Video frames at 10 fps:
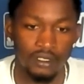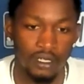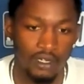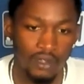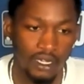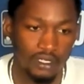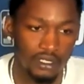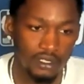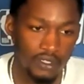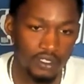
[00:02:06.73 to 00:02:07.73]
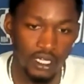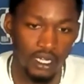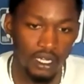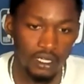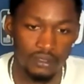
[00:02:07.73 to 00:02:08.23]
Our crowd did a great
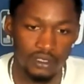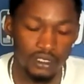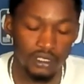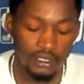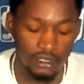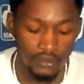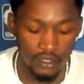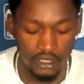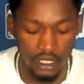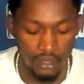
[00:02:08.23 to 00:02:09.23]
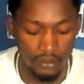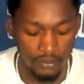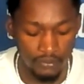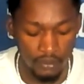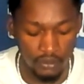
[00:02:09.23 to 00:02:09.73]
job. The city did a great job
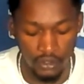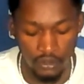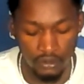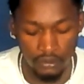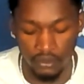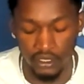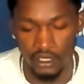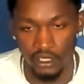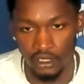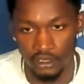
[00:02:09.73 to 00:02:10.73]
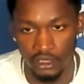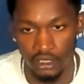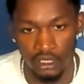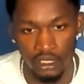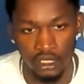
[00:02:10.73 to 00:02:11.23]
of, bringing the
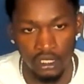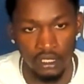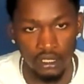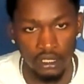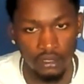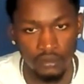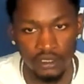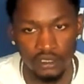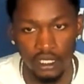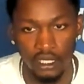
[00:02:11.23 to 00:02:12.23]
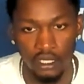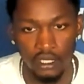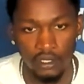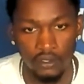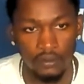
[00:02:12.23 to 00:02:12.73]
energy. We just ain't
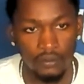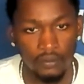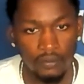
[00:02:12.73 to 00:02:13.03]
had it at home.